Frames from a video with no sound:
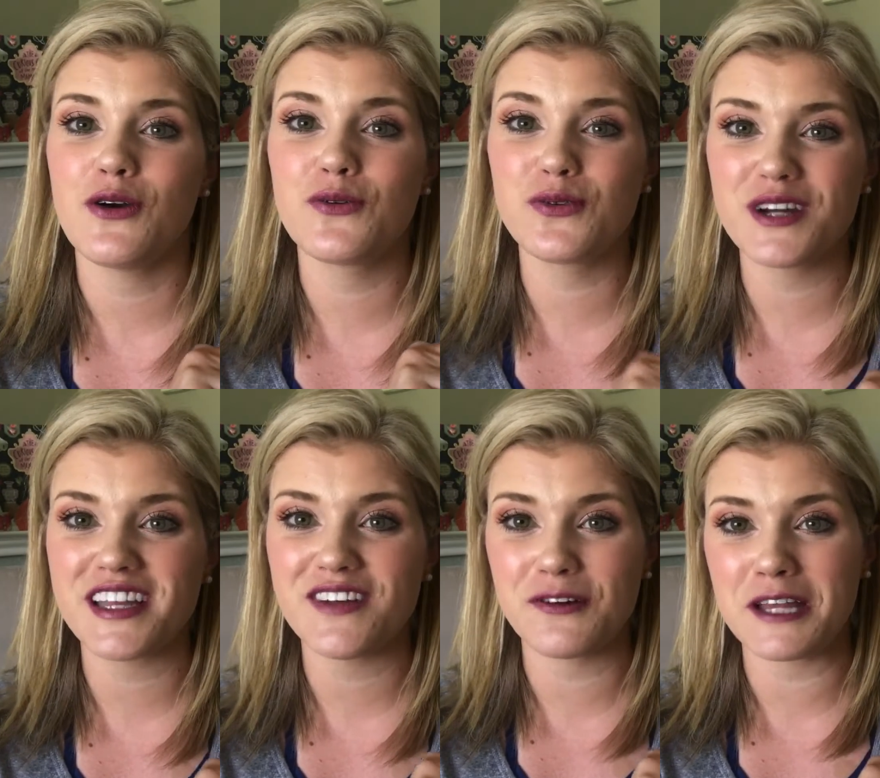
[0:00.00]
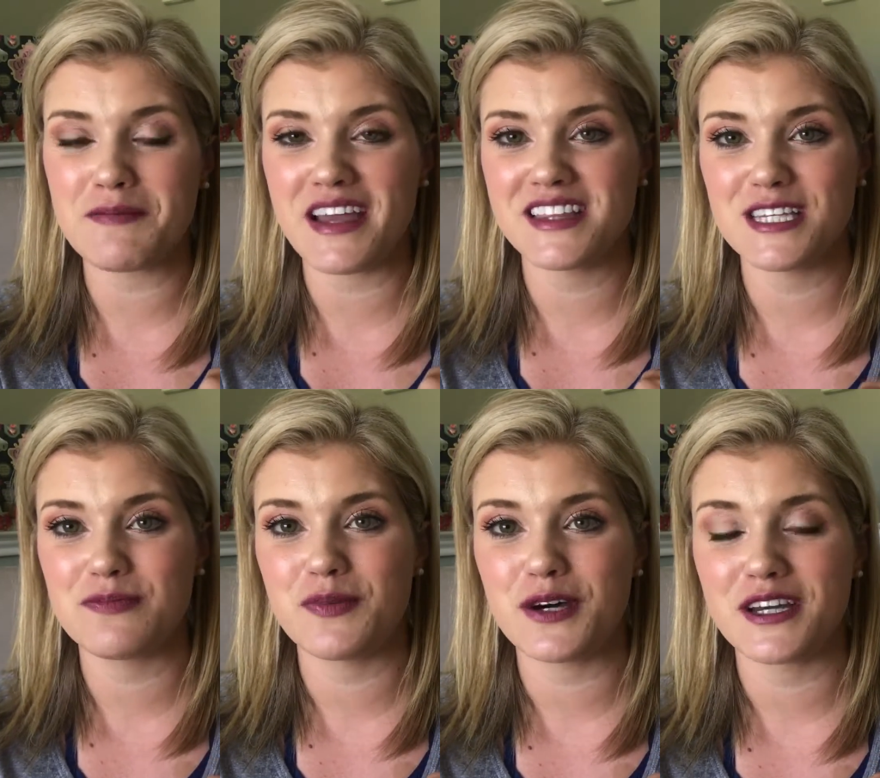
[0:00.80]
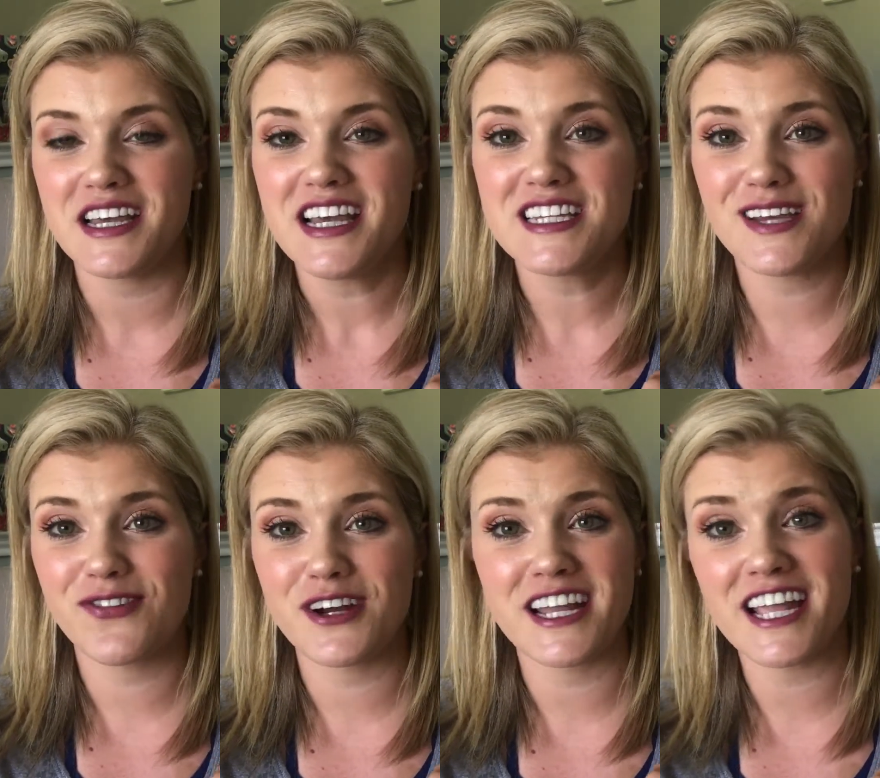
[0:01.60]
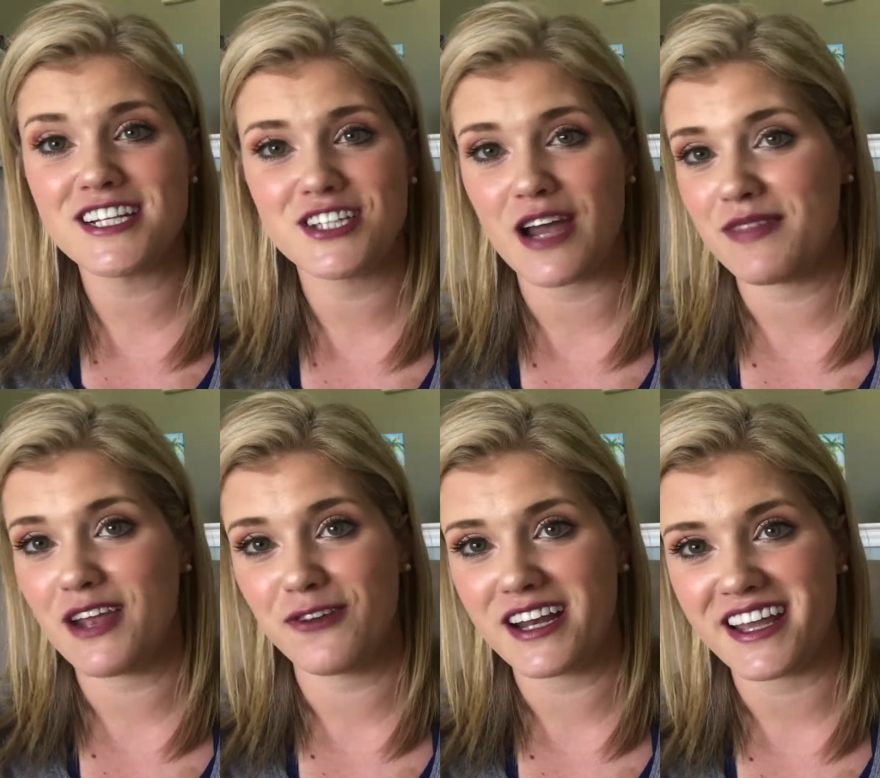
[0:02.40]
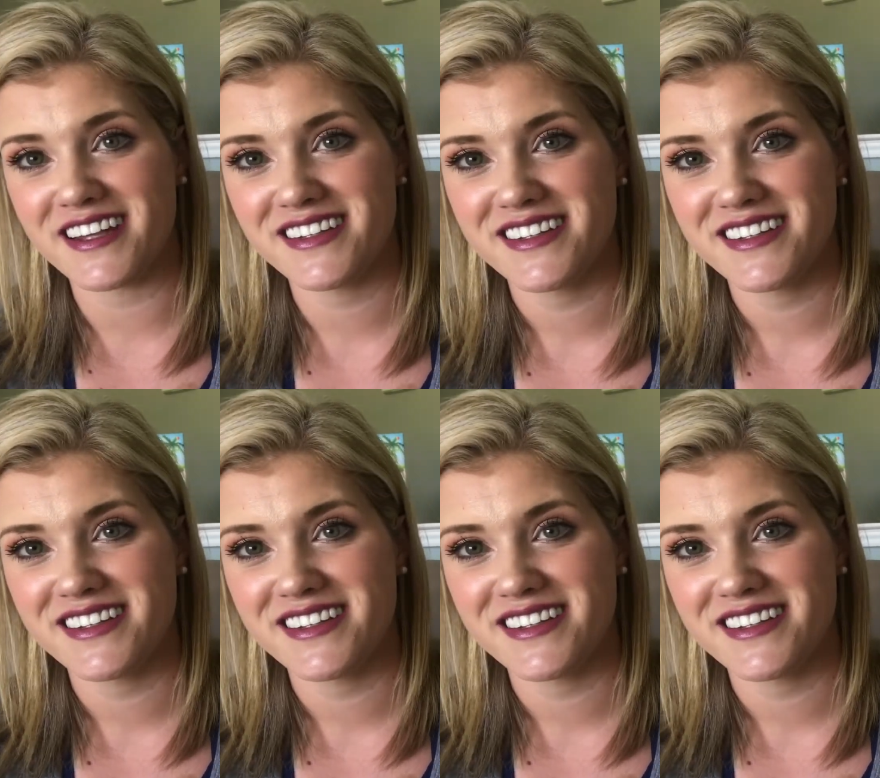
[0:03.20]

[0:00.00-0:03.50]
really, really make this book different each time they read it.